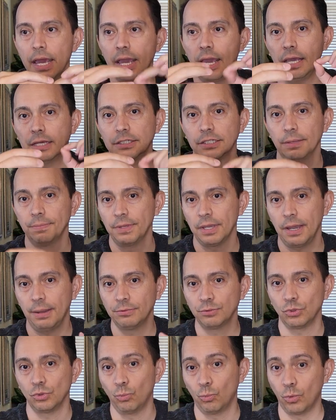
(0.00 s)
And
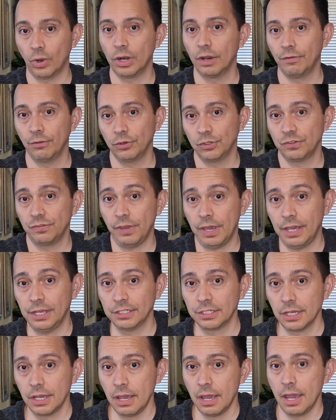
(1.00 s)
sometimes when one of those
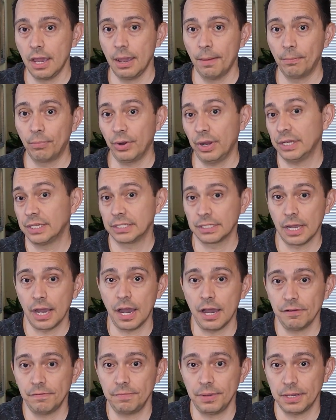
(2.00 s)
veins breaks
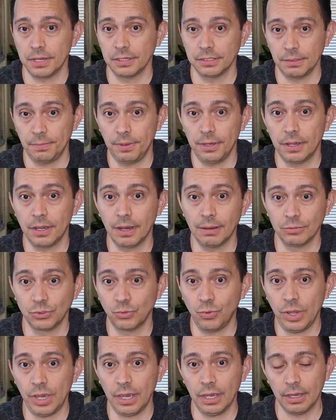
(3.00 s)
off because it becomes
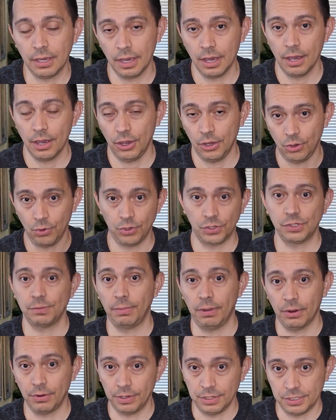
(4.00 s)
weak, you
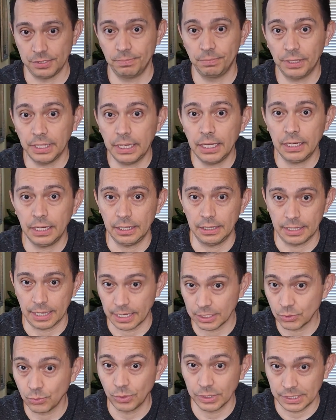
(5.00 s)
experience bleeding.
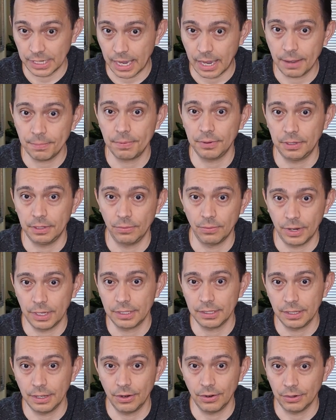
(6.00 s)
That's what's happening
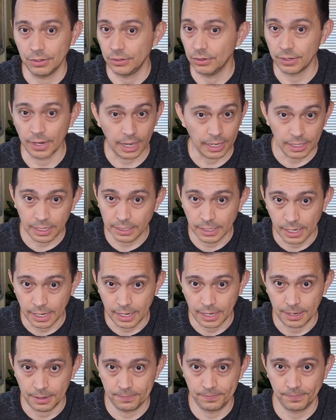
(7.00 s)
right there. You're not going to
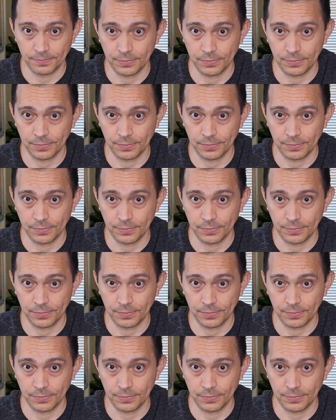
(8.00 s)
die.